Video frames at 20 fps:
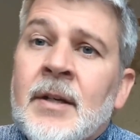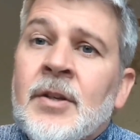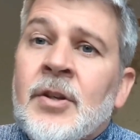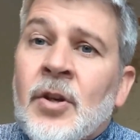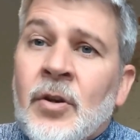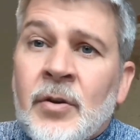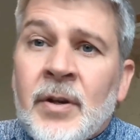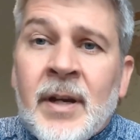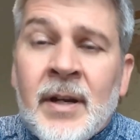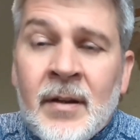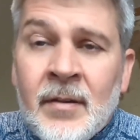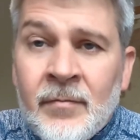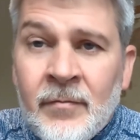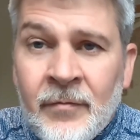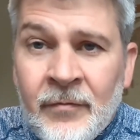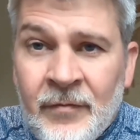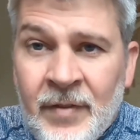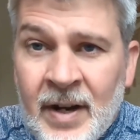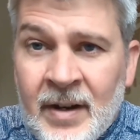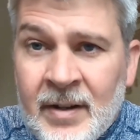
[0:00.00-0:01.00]
You're in
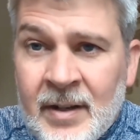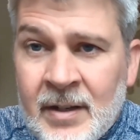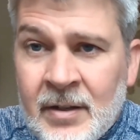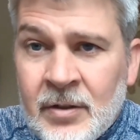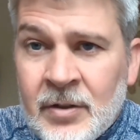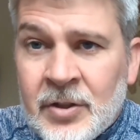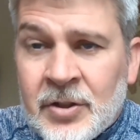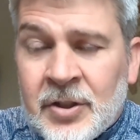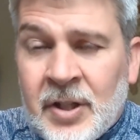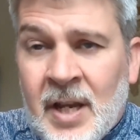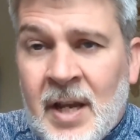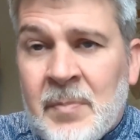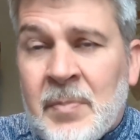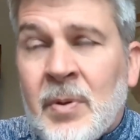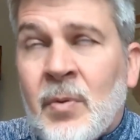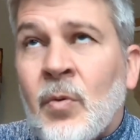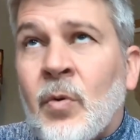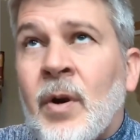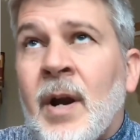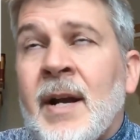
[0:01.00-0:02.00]
very good shape.
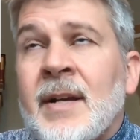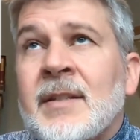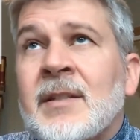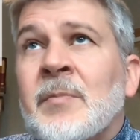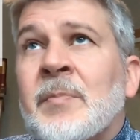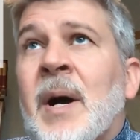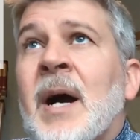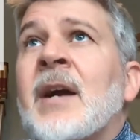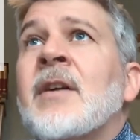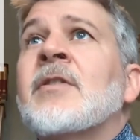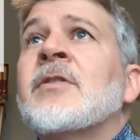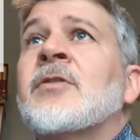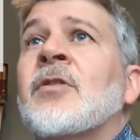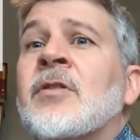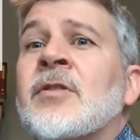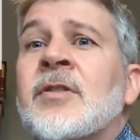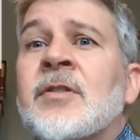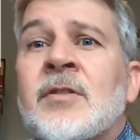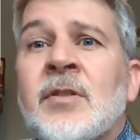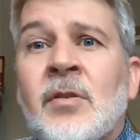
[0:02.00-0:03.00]
Whereas the buyers
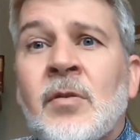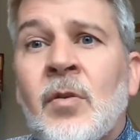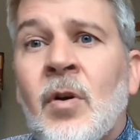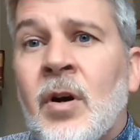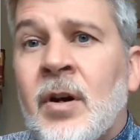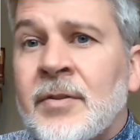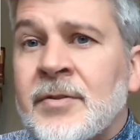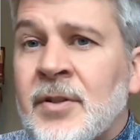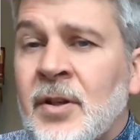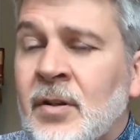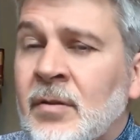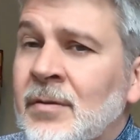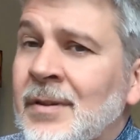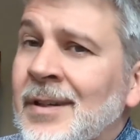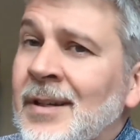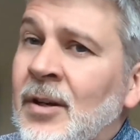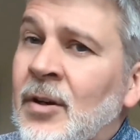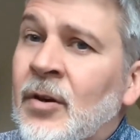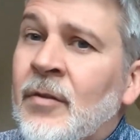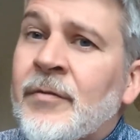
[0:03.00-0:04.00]
are still also,
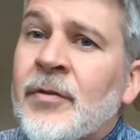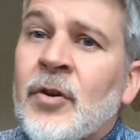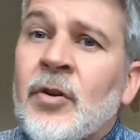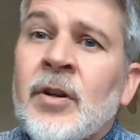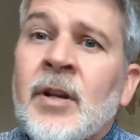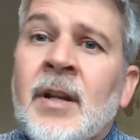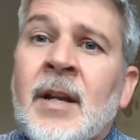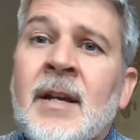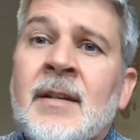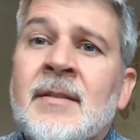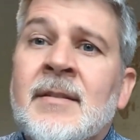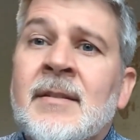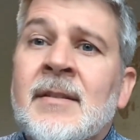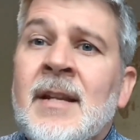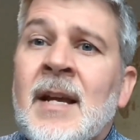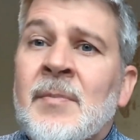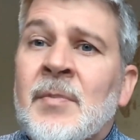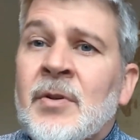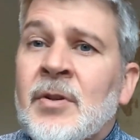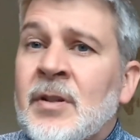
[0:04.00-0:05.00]
if you're in a nice
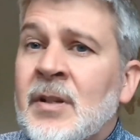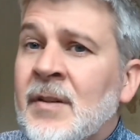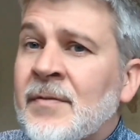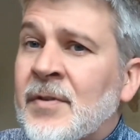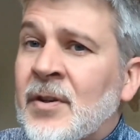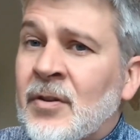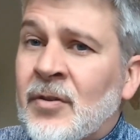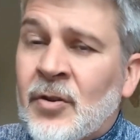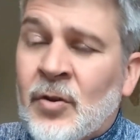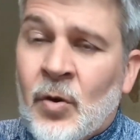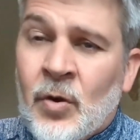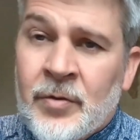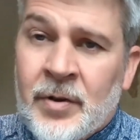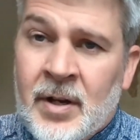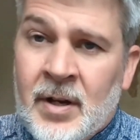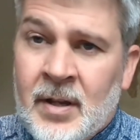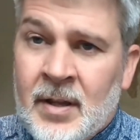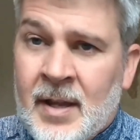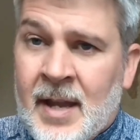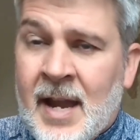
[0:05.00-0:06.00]
neighborhood, if you're in the
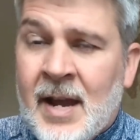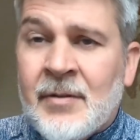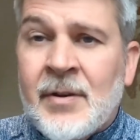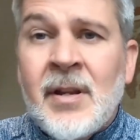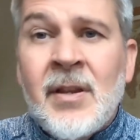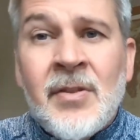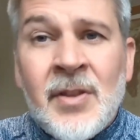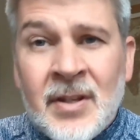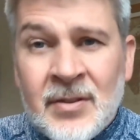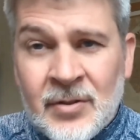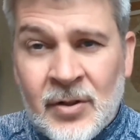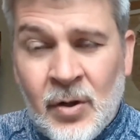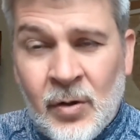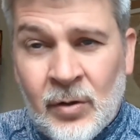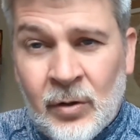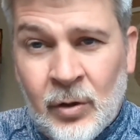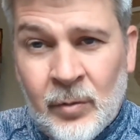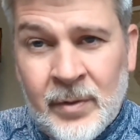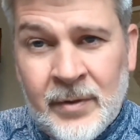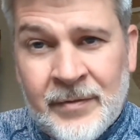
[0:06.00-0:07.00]
northern end of the county, things are going
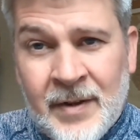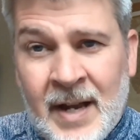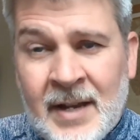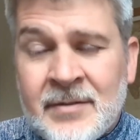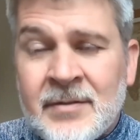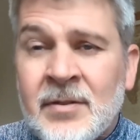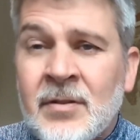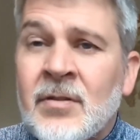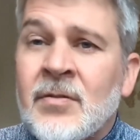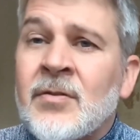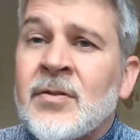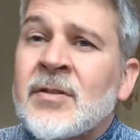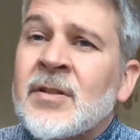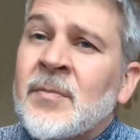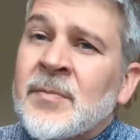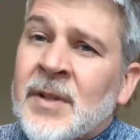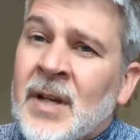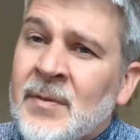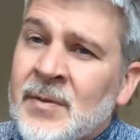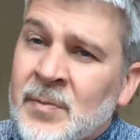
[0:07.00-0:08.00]
a little bit faster. There's
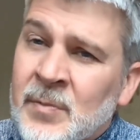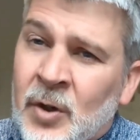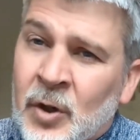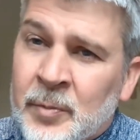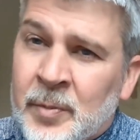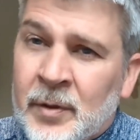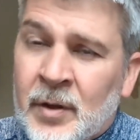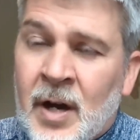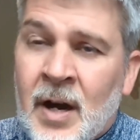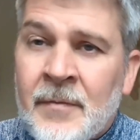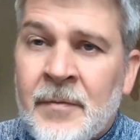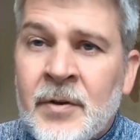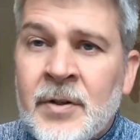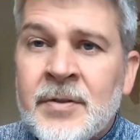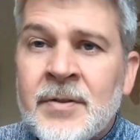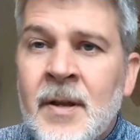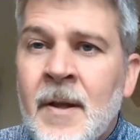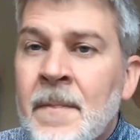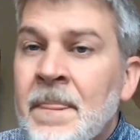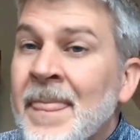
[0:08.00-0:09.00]
sometimes multiple
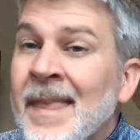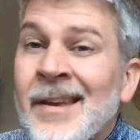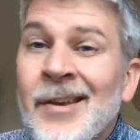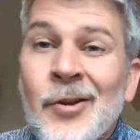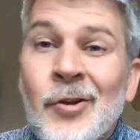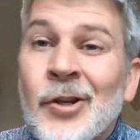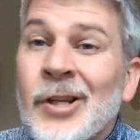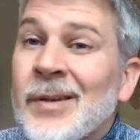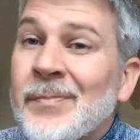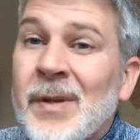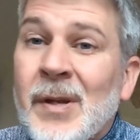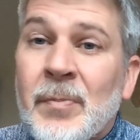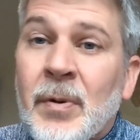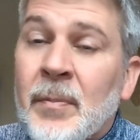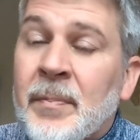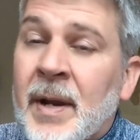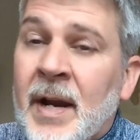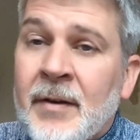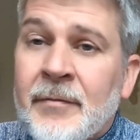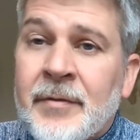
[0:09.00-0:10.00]
offers. You need to be
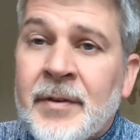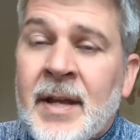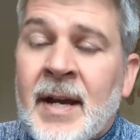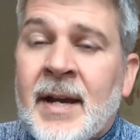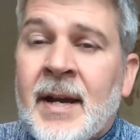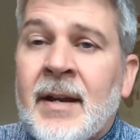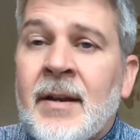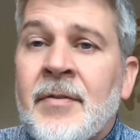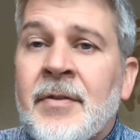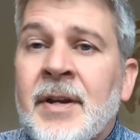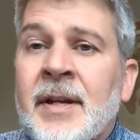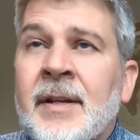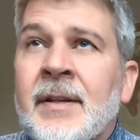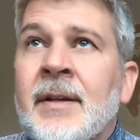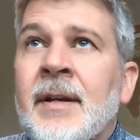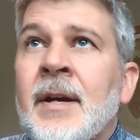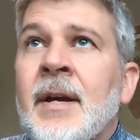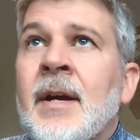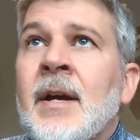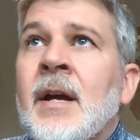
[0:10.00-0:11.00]
prepared for that kind of
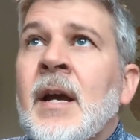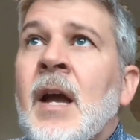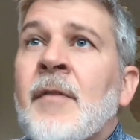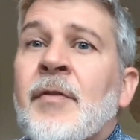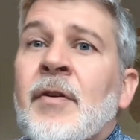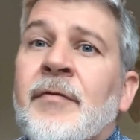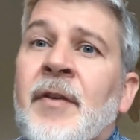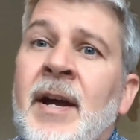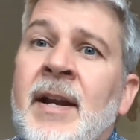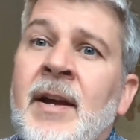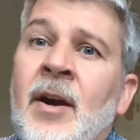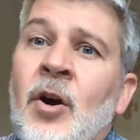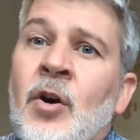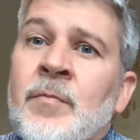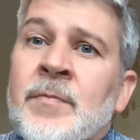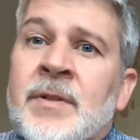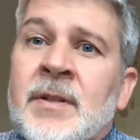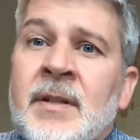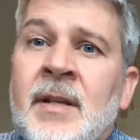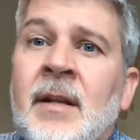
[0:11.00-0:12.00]
thing. If you're finding
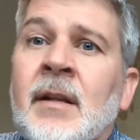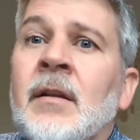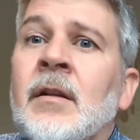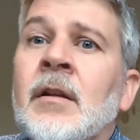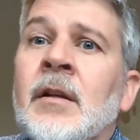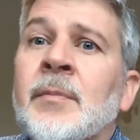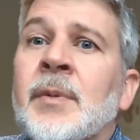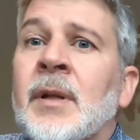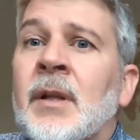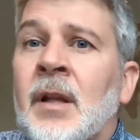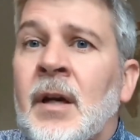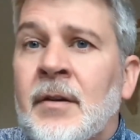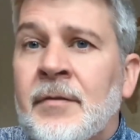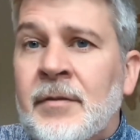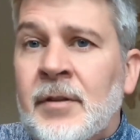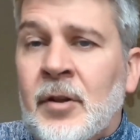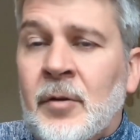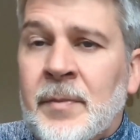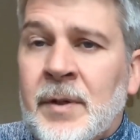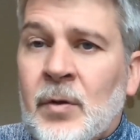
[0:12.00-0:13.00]
homes that need a little bit of love,
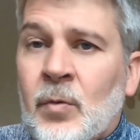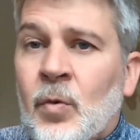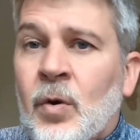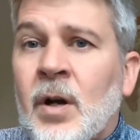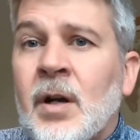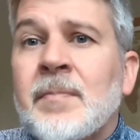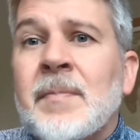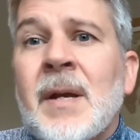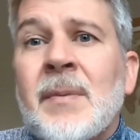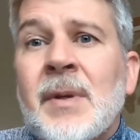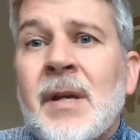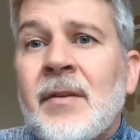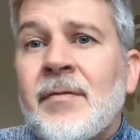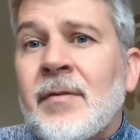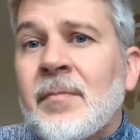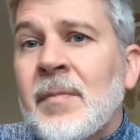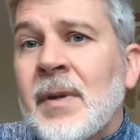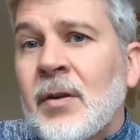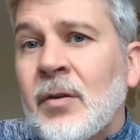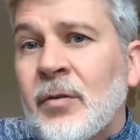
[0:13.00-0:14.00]
a little bit of work, maybe
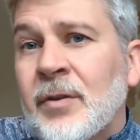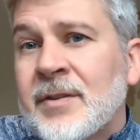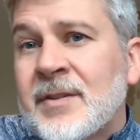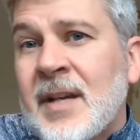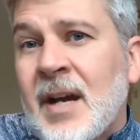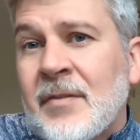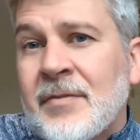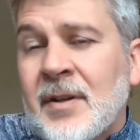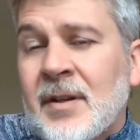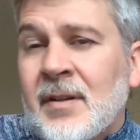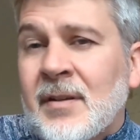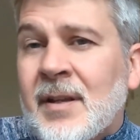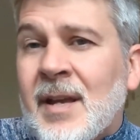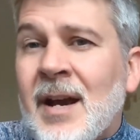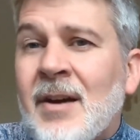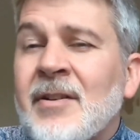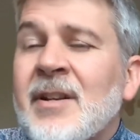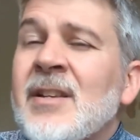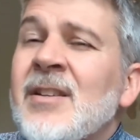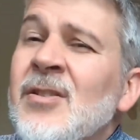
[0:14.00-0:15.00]
even middle to south end of the
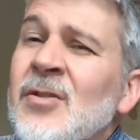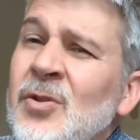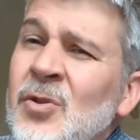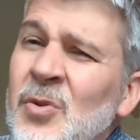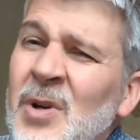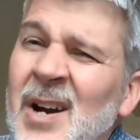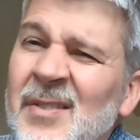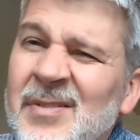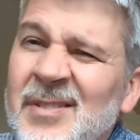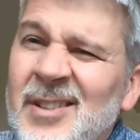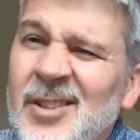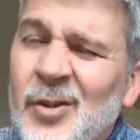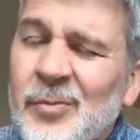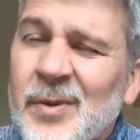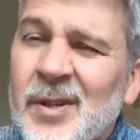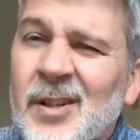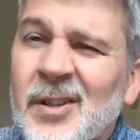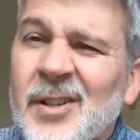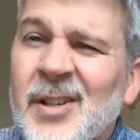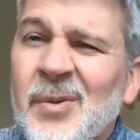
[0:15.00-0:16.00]
county, you do have a little
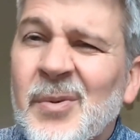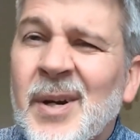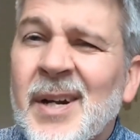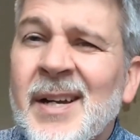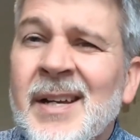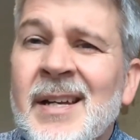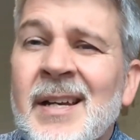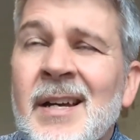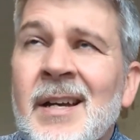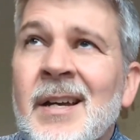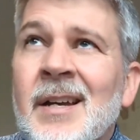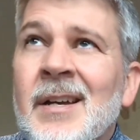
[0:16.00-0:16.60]
bit of leeway.